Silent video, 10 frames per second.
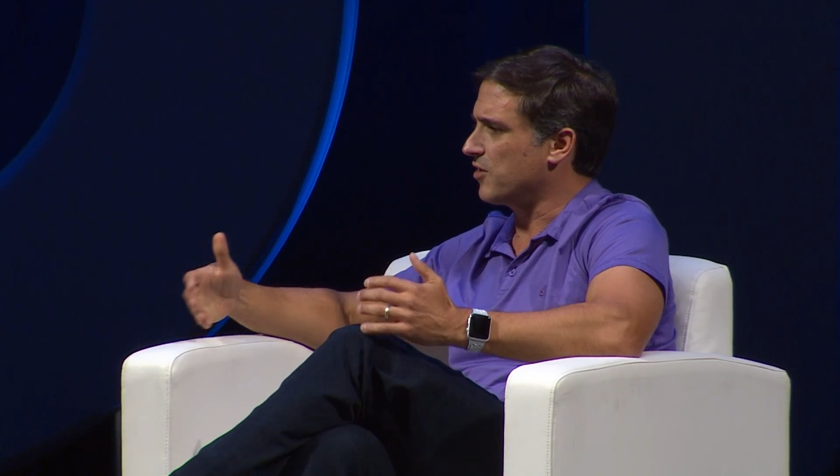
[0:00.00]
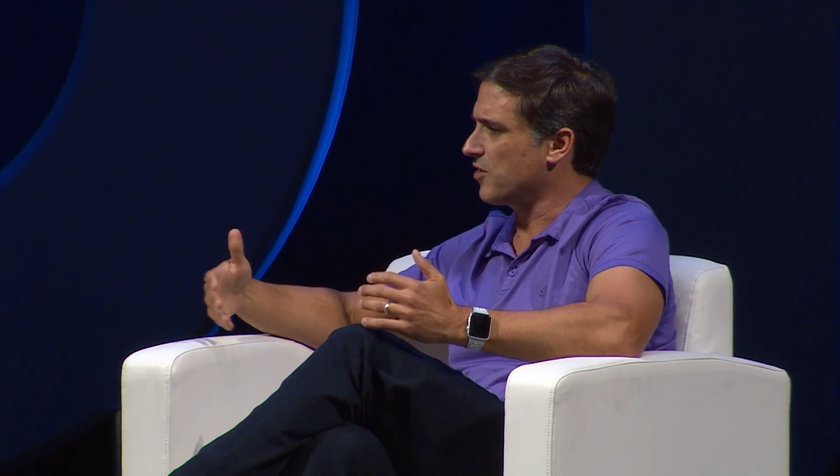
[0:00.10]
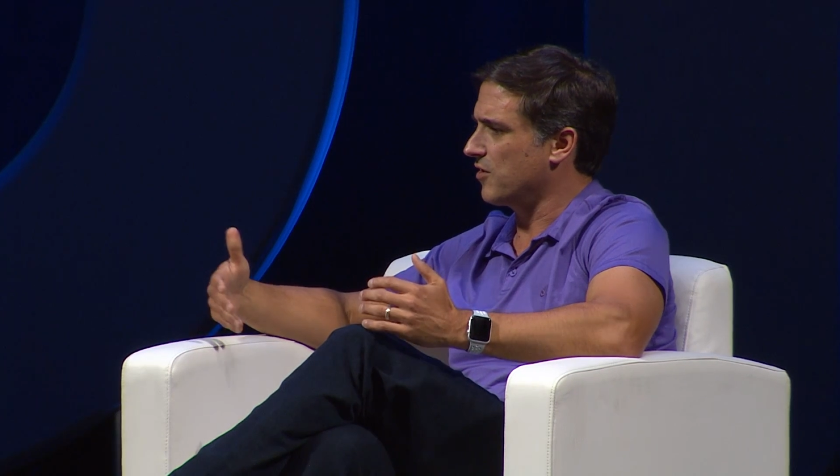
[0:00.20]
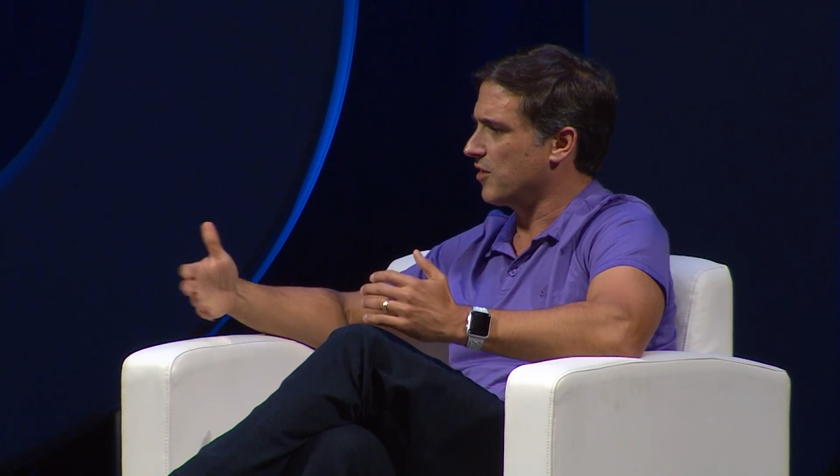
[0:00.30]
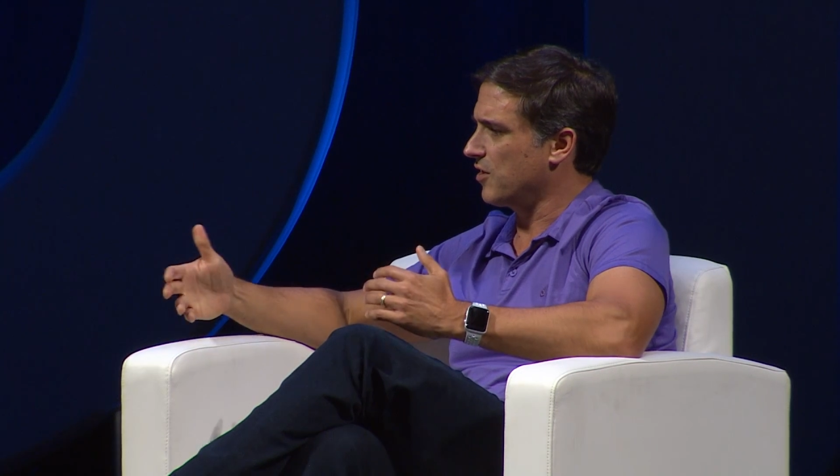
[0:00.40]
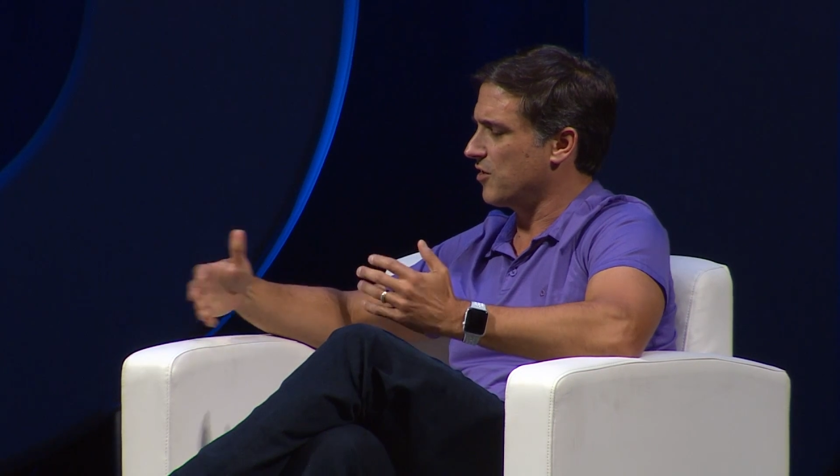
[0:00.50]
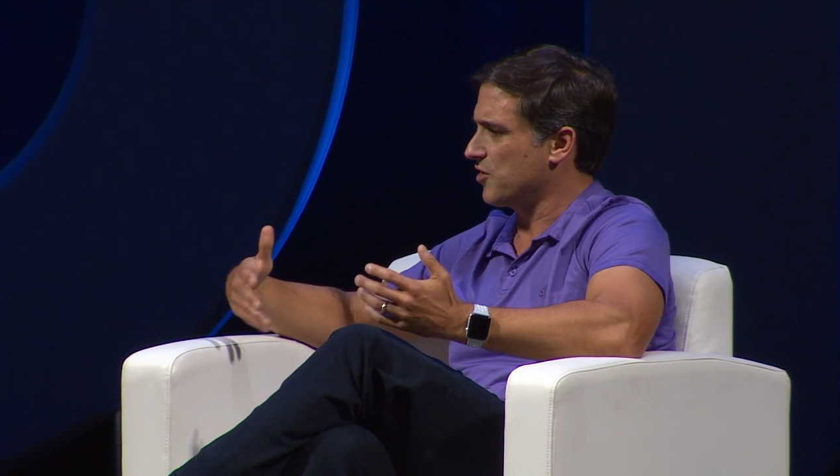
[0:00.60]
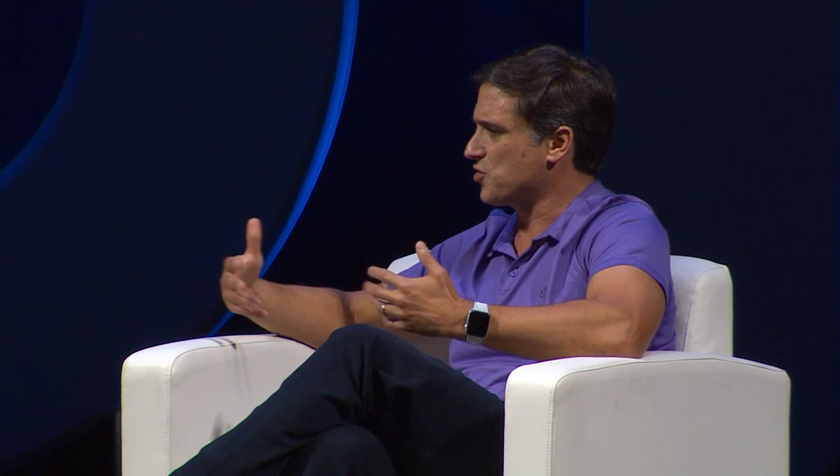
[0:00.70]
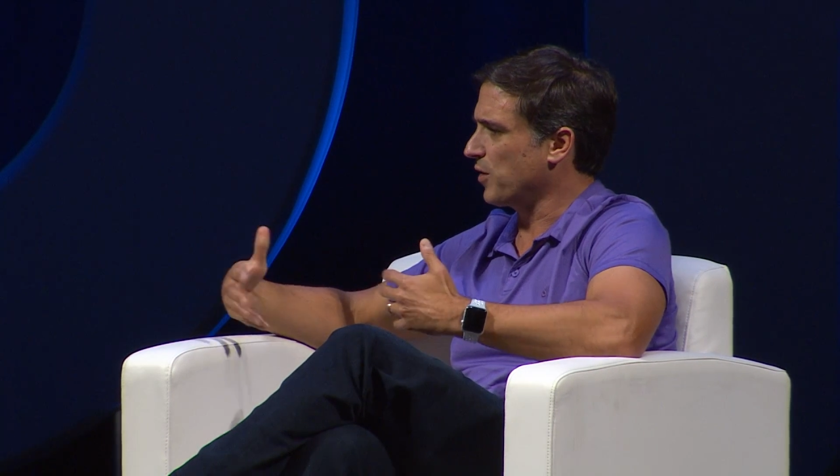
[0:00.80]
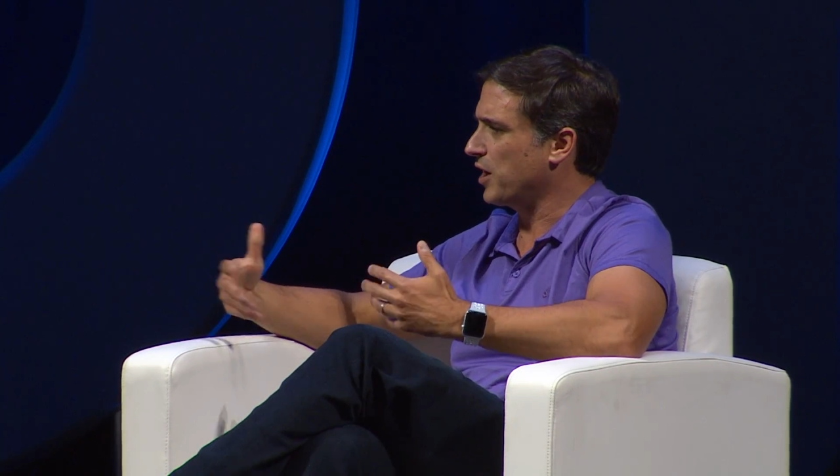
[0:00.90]

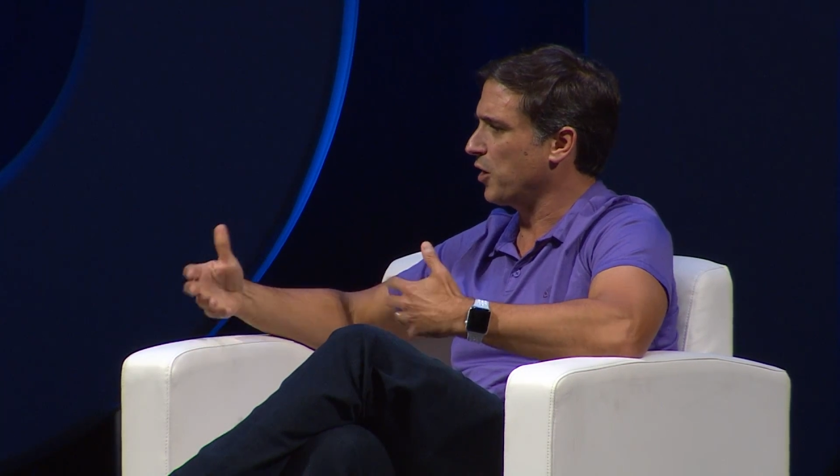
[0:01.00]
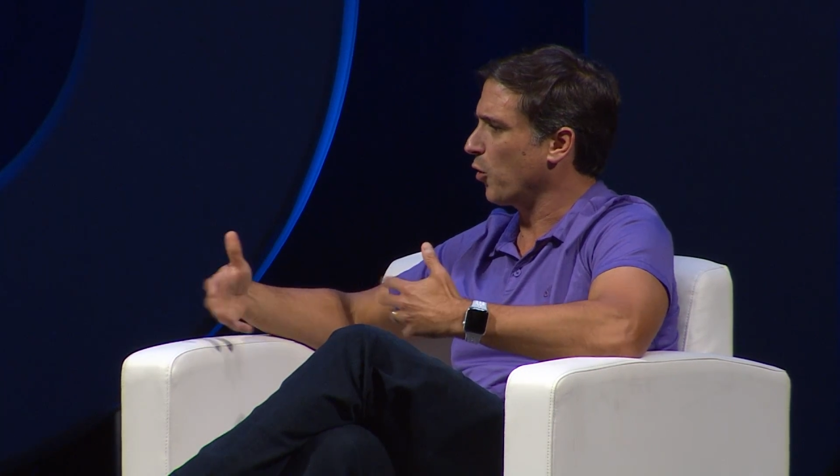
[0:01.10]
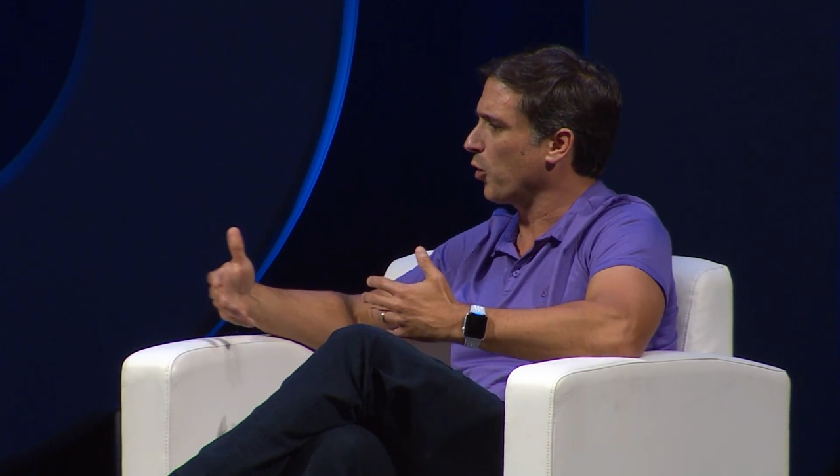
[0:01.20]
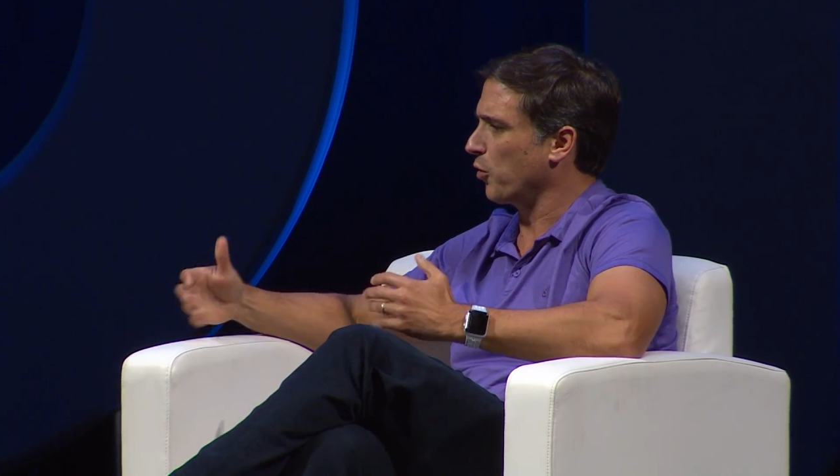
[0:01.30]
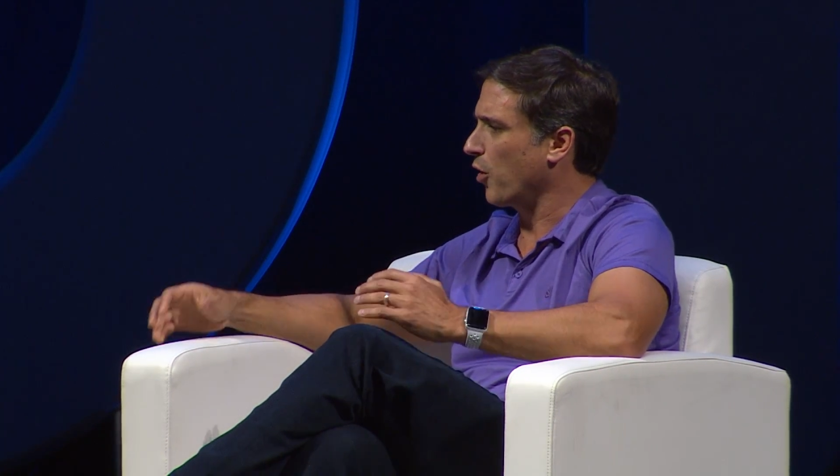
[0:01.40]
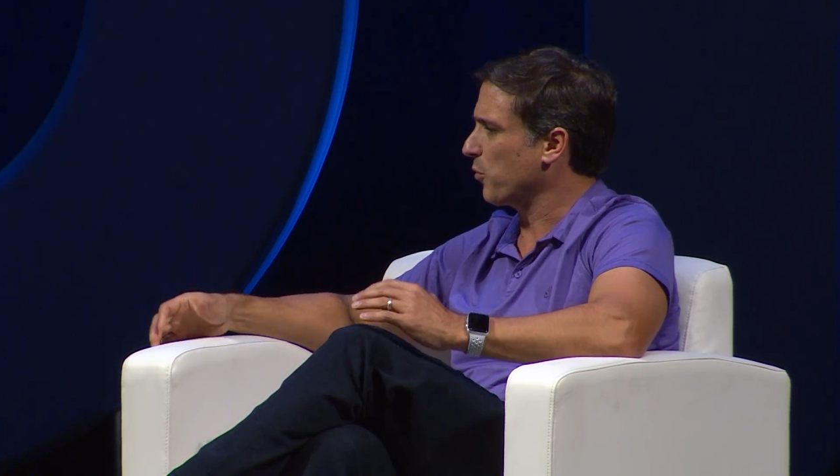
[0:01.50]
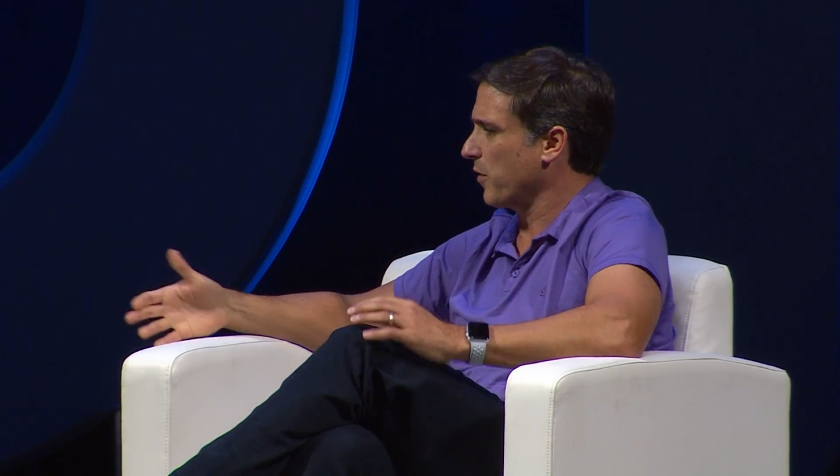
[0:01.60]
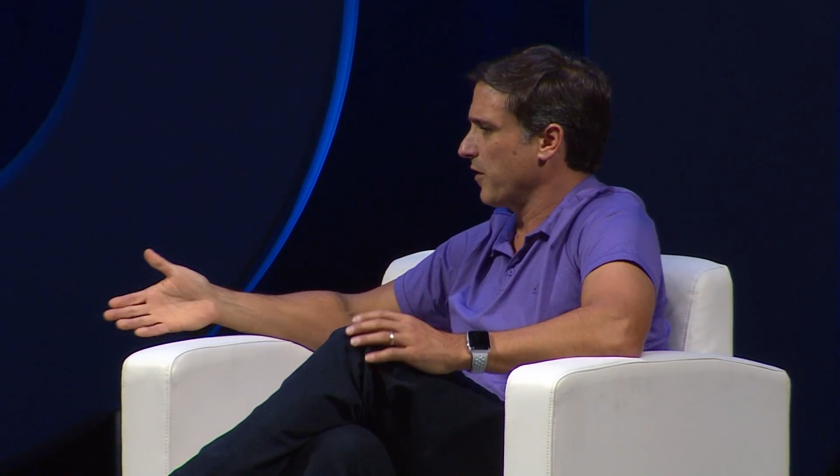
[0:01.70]
the shrinking or growth.